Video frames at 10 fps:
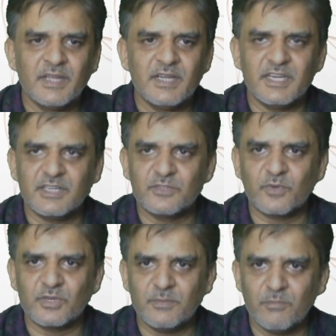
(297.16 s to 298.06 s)
It is
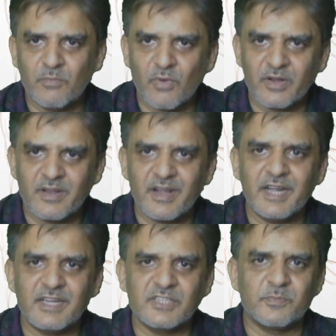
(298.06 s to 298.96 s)
for the
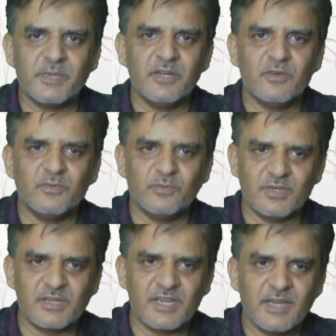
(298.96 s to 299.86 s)
moderate speed of
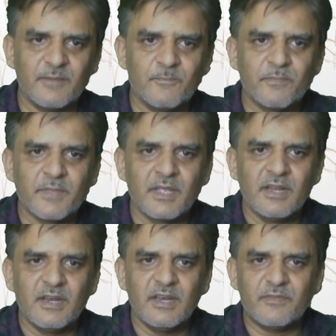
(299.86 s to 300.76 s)

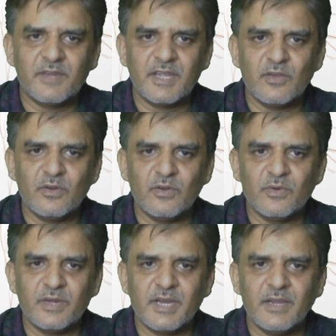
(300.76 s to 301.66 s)
working. Lifting or
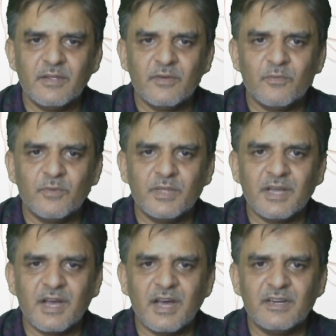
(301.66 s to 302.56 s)
lowering with
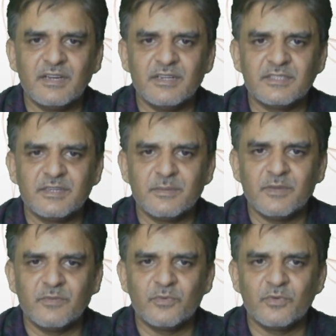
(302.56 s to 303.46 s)

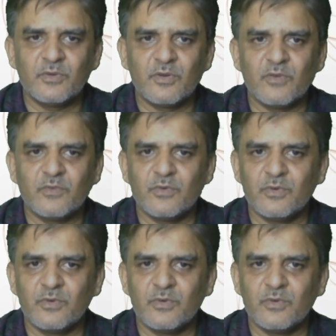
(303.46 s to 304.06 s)
unreasonable foot or floor